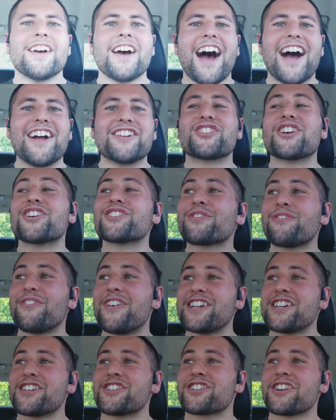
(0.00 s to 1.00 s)
I just
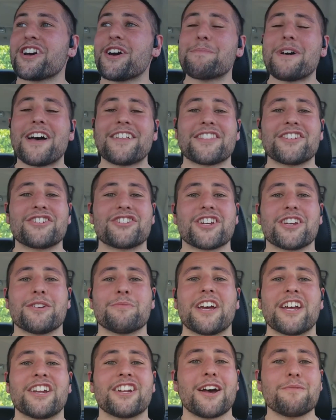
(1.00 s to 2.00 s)
finished up at the gym
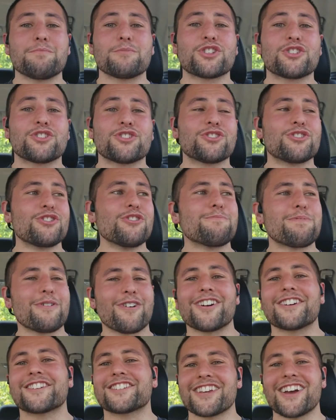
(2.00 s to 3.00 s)
and I'm
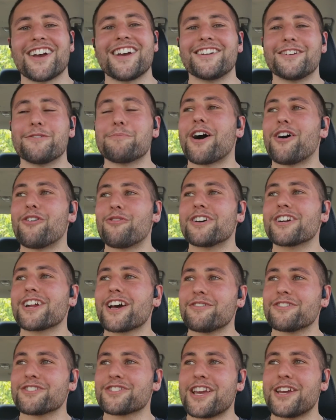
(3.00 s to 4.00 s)
super excited about what I
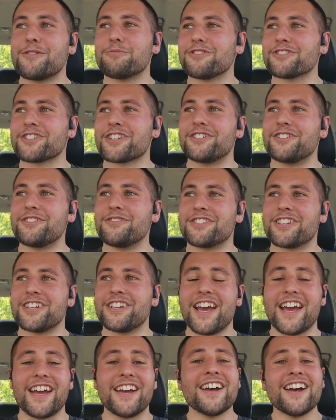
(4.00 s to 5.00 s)
was able to do
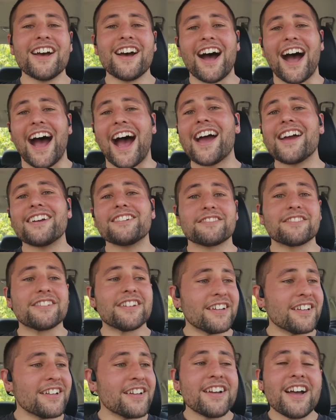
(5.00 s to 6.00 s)
today. I
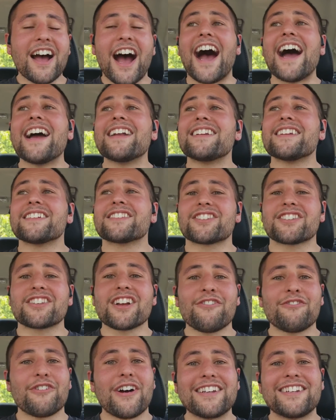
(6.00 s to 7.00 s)
did
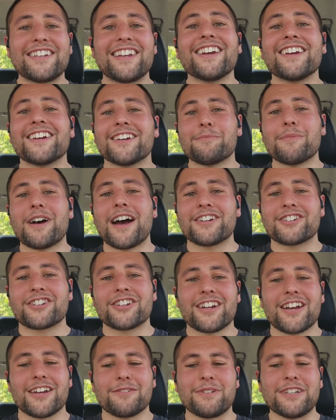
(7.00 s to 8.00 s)
stuff I didn't imagine
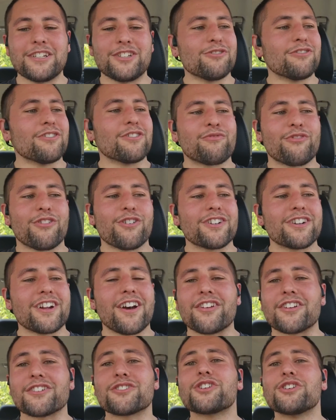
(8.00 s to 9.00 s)
I'd be doing for
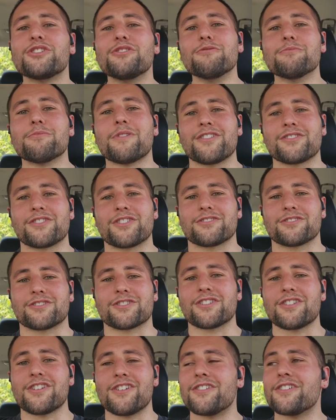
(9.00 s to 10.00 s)
another 2 months or
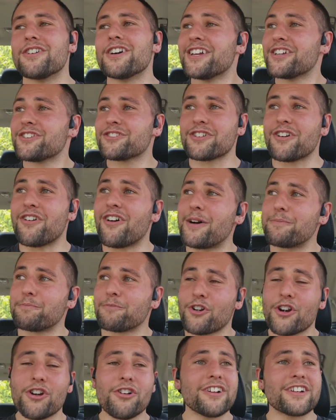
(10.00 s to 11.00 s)
so. So I'm
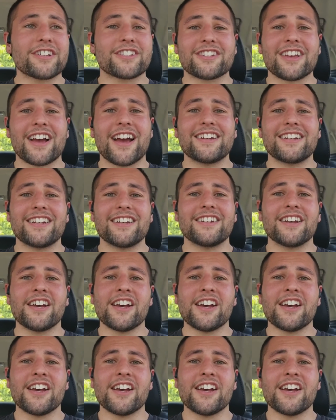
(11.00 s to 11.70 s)
real excited.